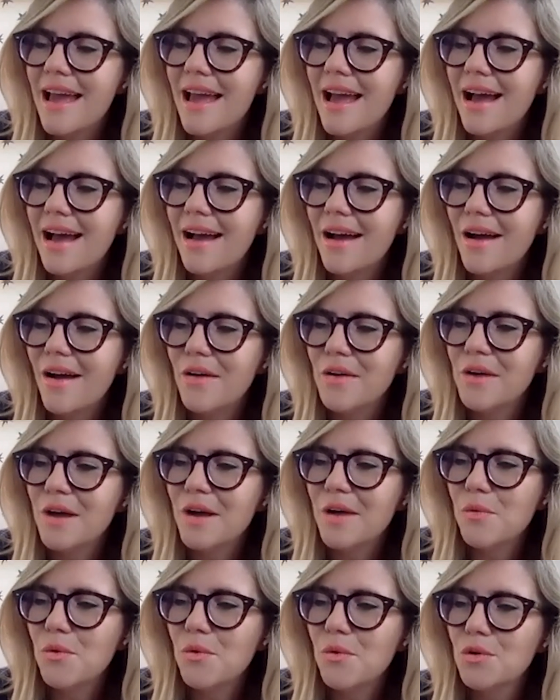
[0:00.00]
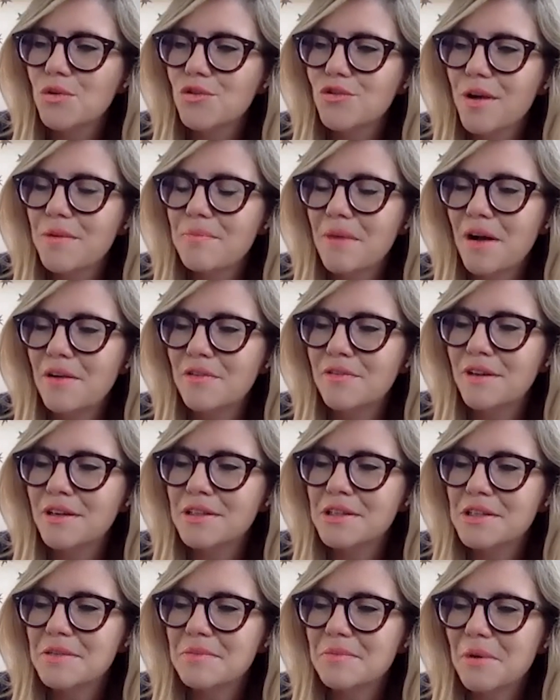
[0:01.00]
on her wardrobe
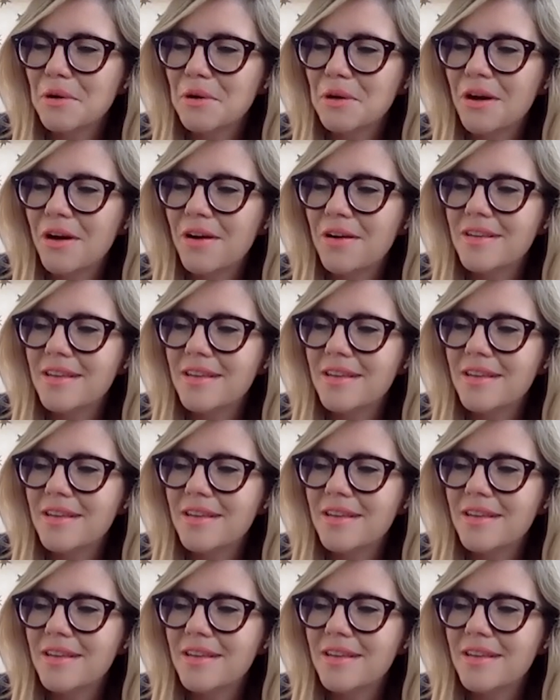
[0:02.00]
malfunction podcast.